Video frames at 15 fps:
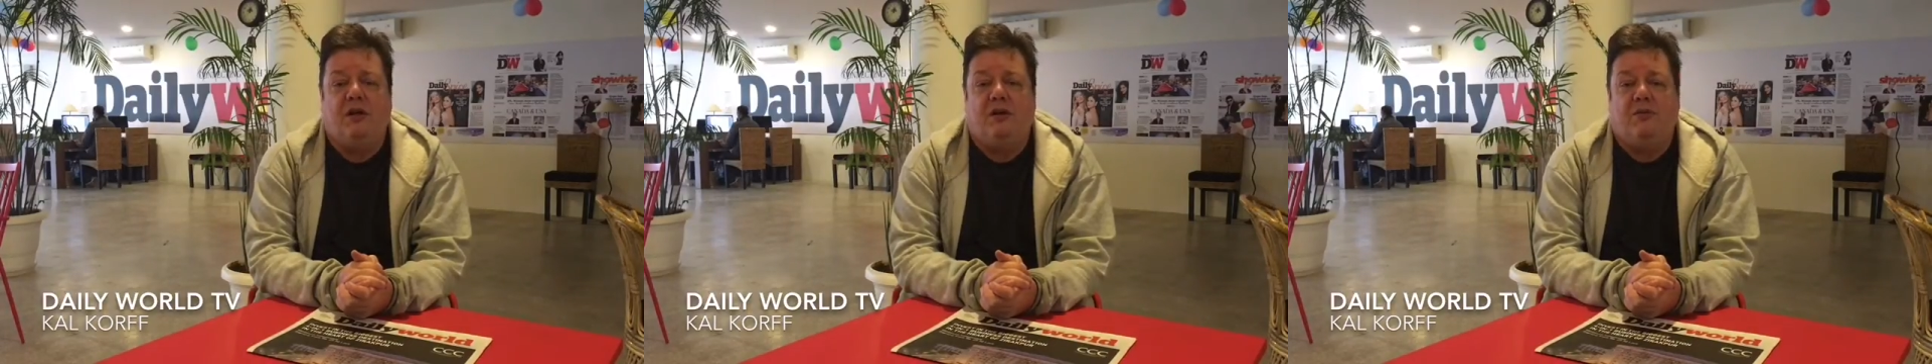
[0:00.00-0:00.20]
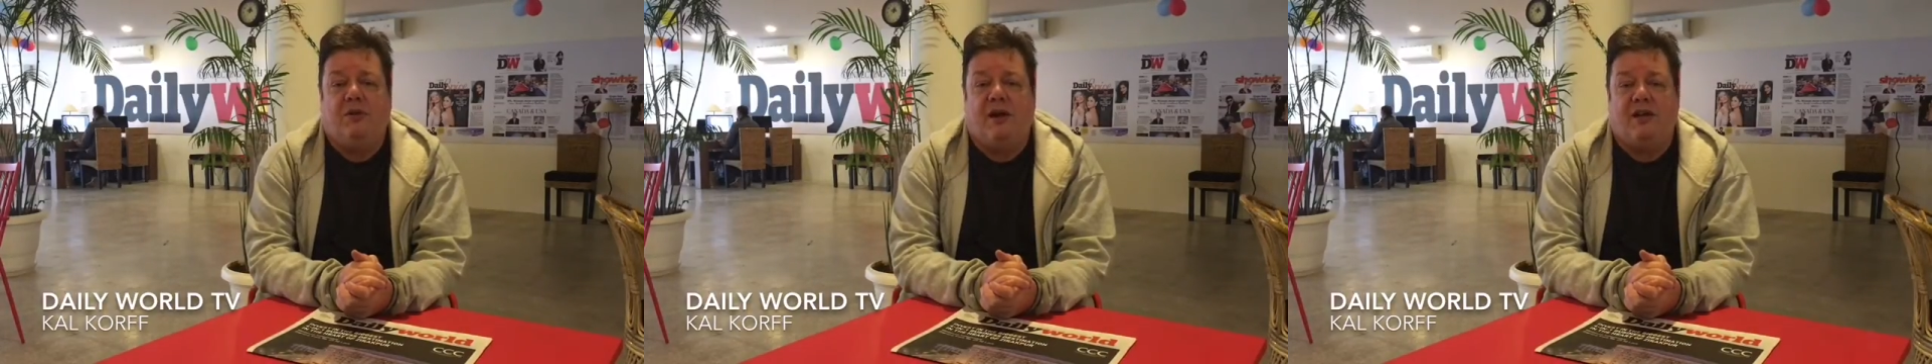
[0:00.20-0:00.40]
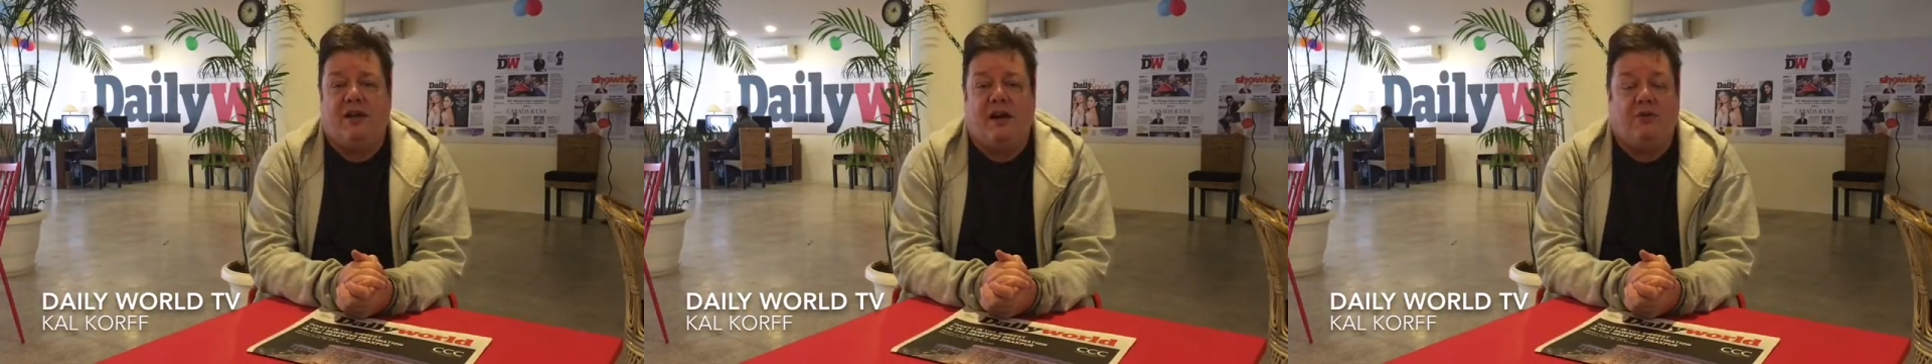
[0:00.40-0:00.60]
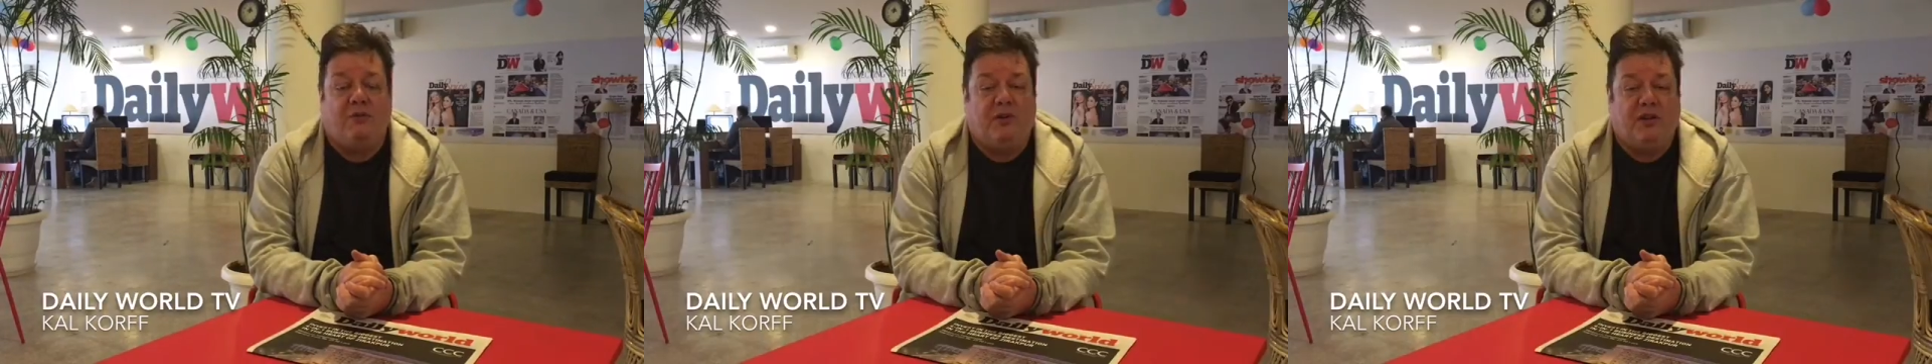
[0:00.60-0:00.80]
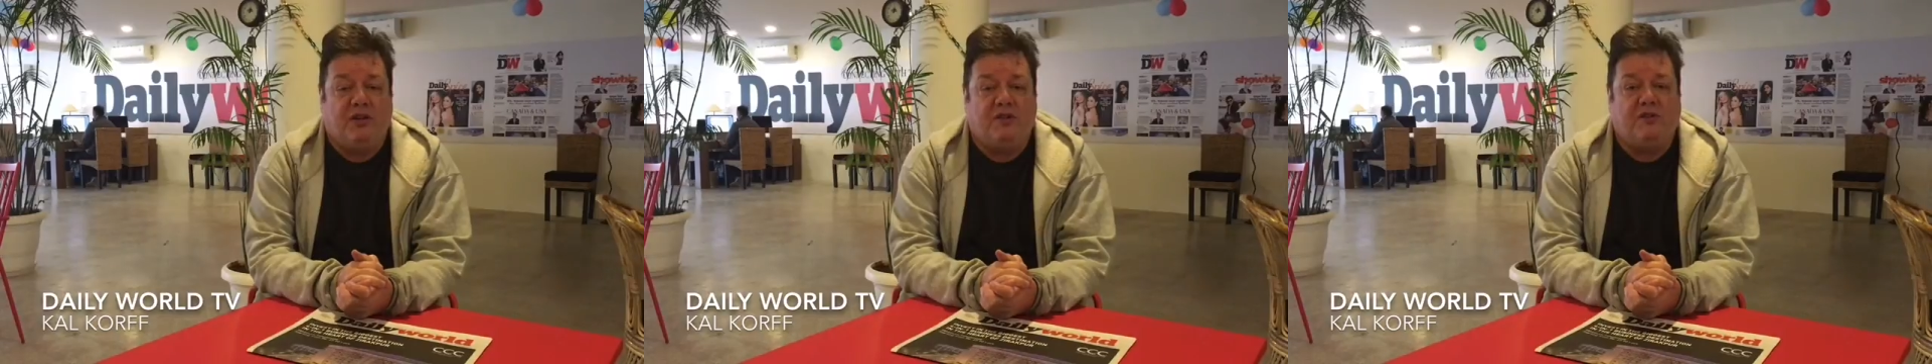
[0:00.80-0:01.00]
Right now,
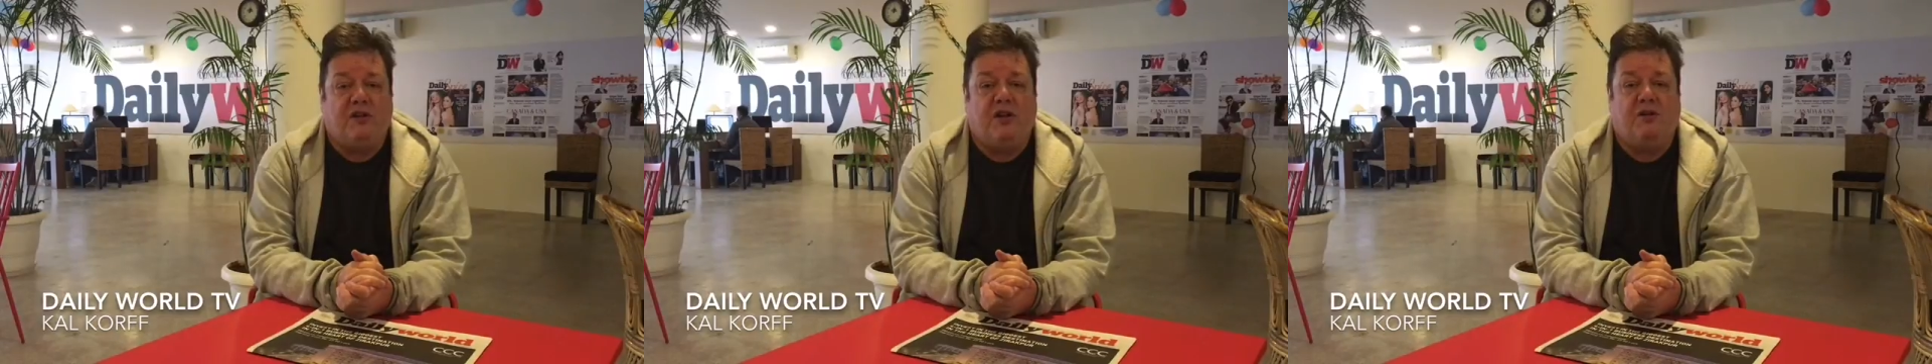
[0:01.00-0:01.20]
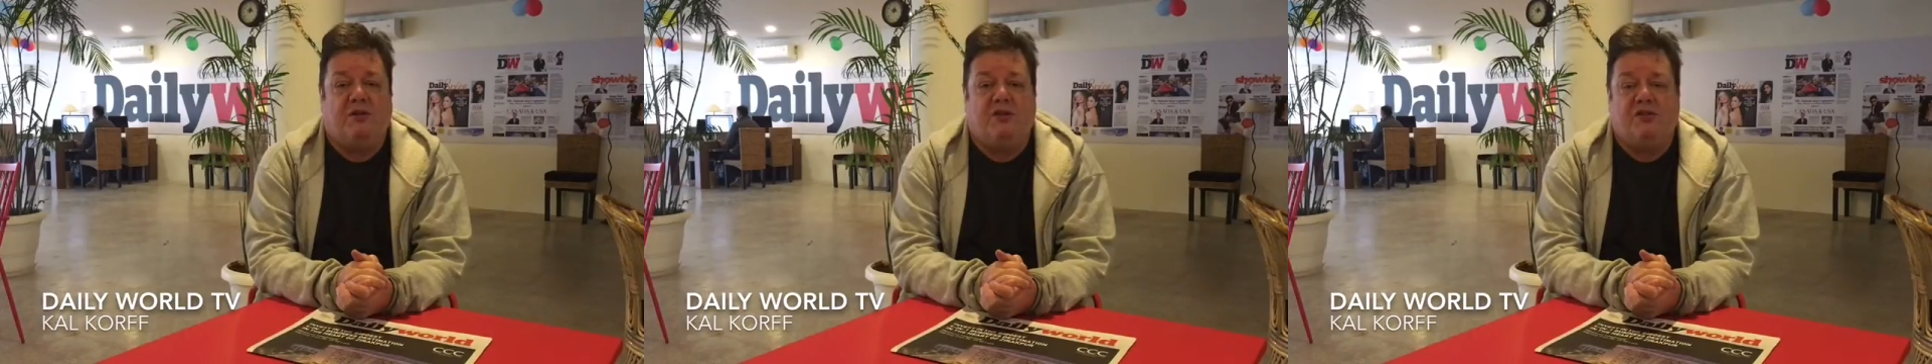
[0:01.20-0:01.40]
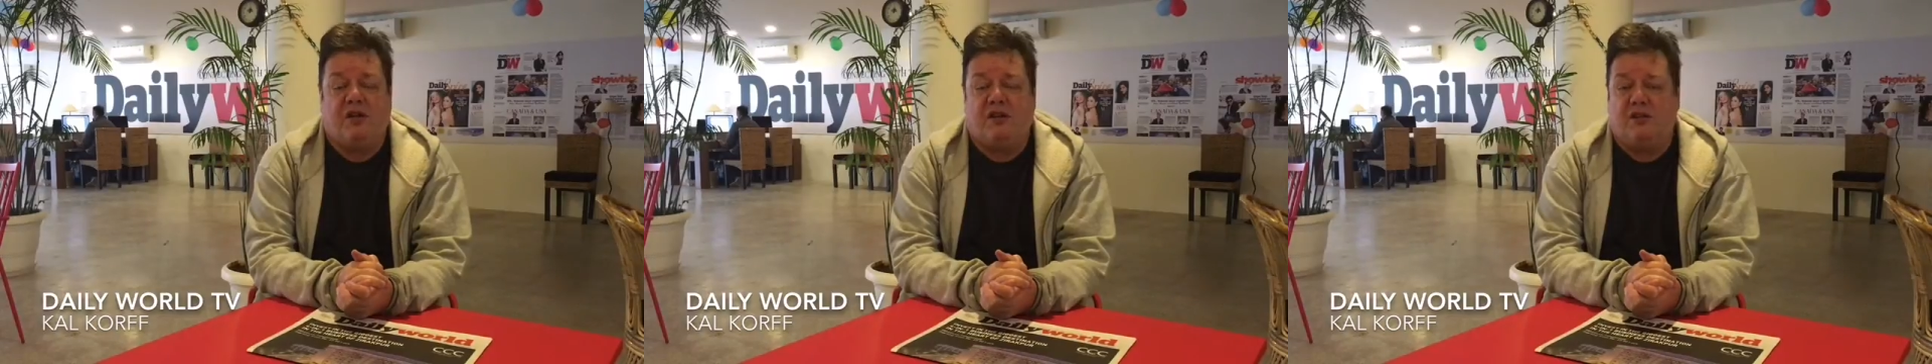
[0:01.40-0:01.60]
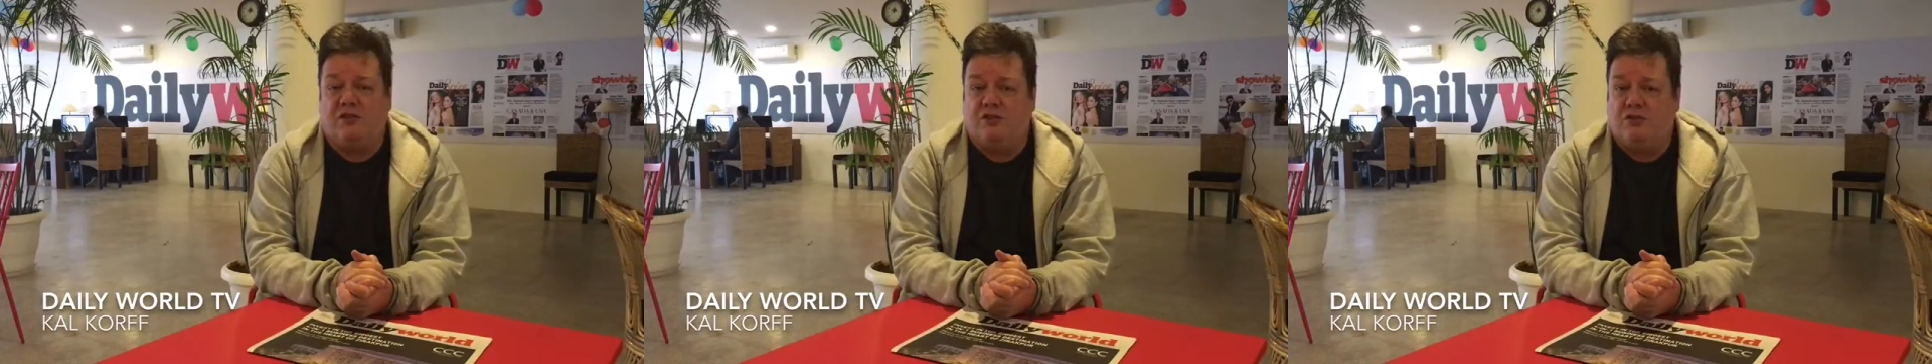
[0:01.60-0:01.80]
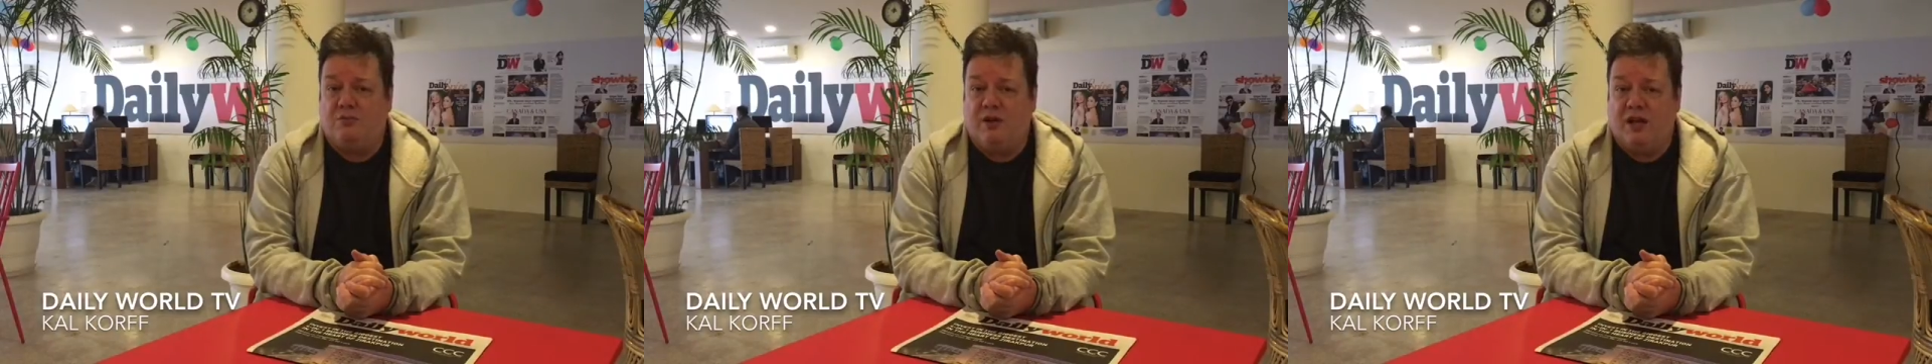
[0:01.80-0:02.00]
what is known is that the
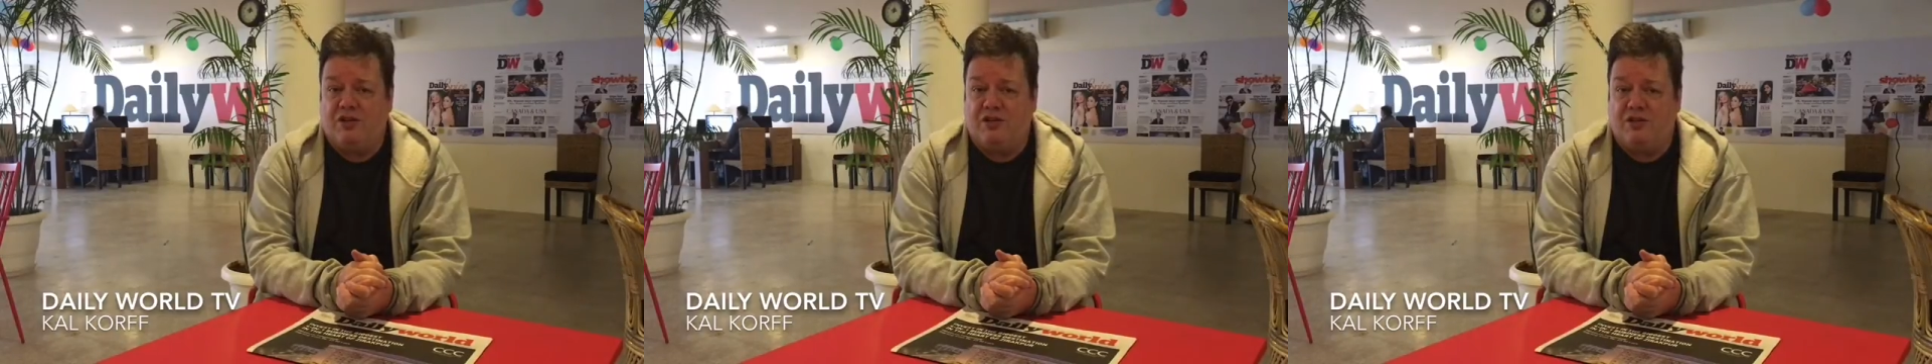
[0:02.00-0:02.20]
two major